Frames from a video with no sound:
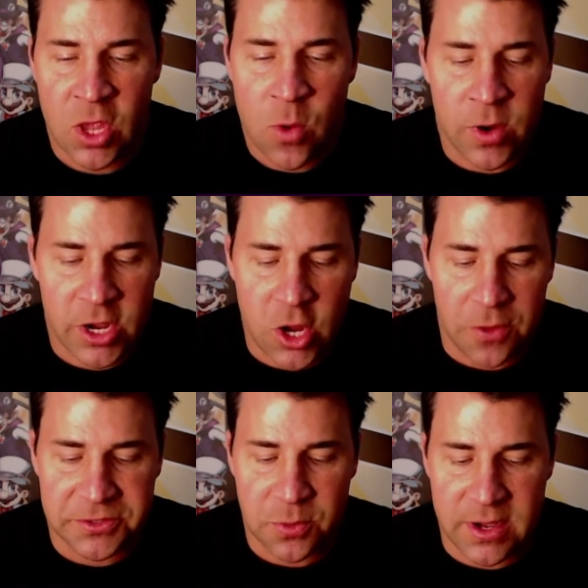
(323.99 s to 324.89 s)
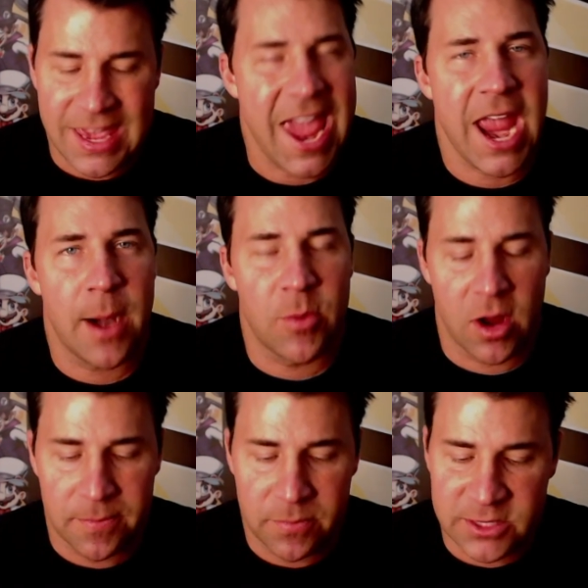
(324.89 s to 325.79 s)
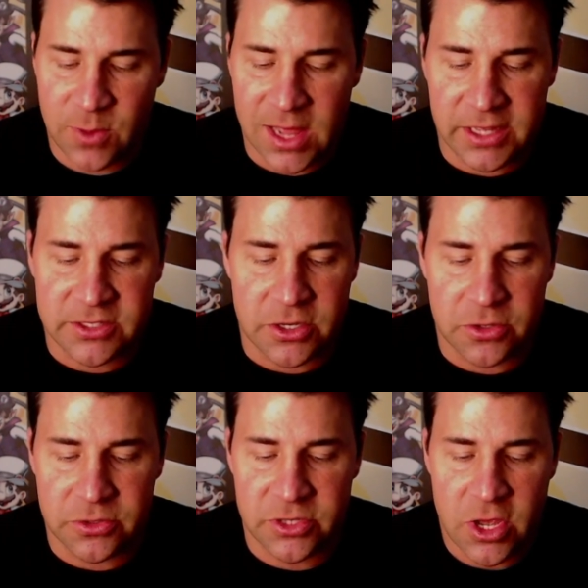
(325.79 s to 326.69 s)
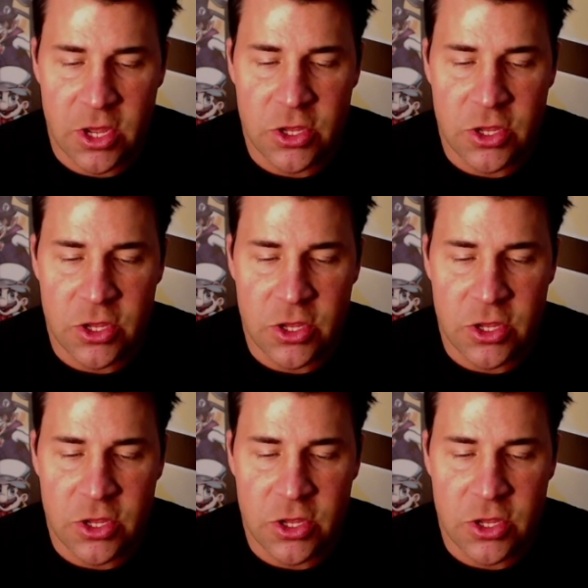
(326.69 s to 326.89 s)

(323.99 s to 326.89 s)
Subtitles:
We're gonna call this one camera. That's what I like to use.